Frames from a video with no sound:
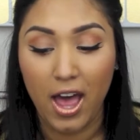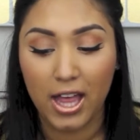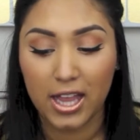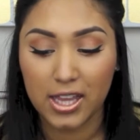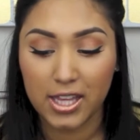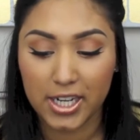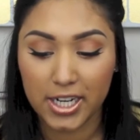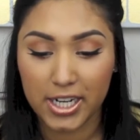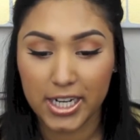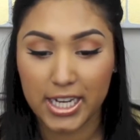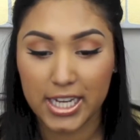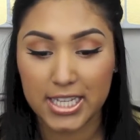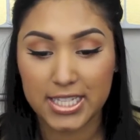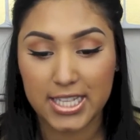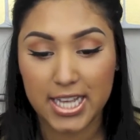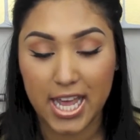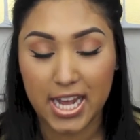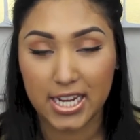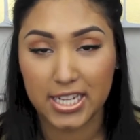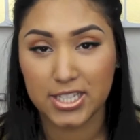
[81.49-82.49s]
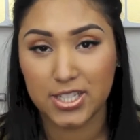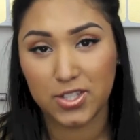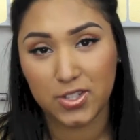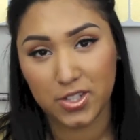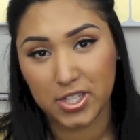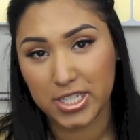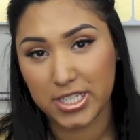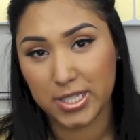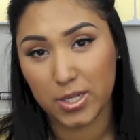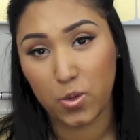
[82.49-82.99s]
hilarious and it's the
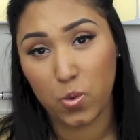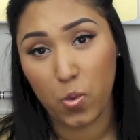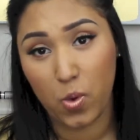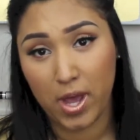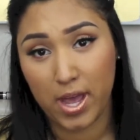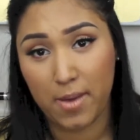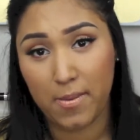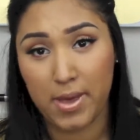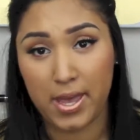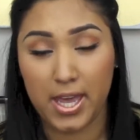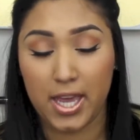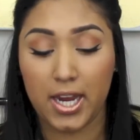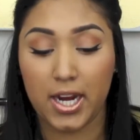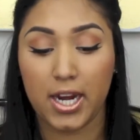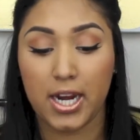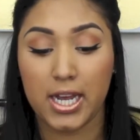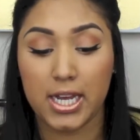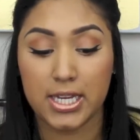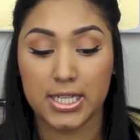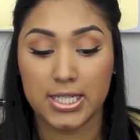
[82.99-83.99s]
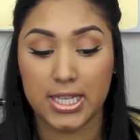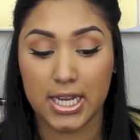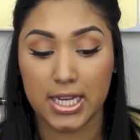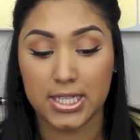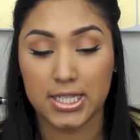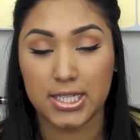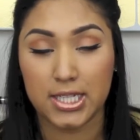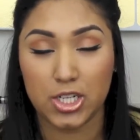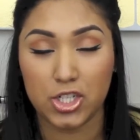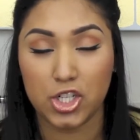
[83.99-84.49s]
reason why my hair has
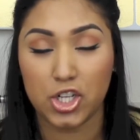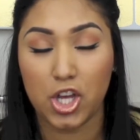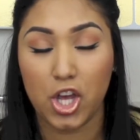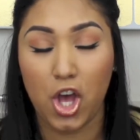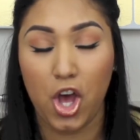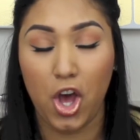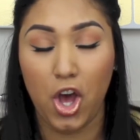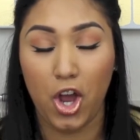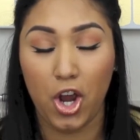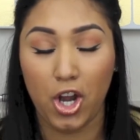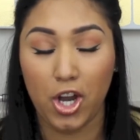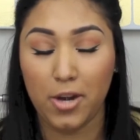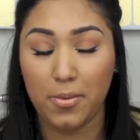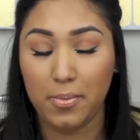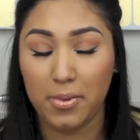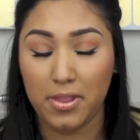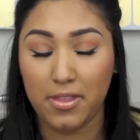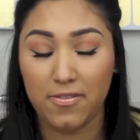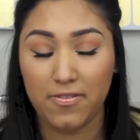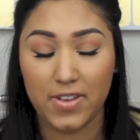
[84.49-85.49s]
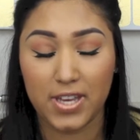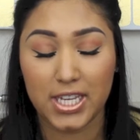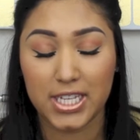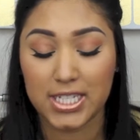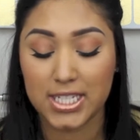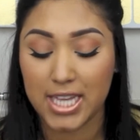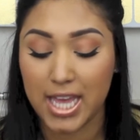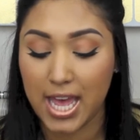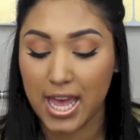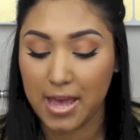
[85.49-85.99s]
had such a hard
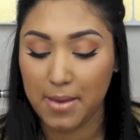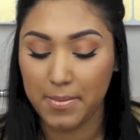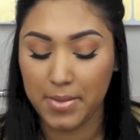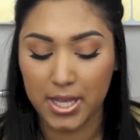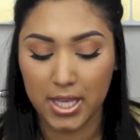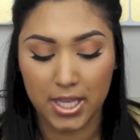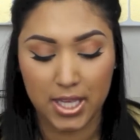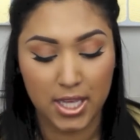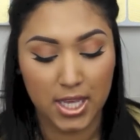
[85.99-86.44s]
motherfucking time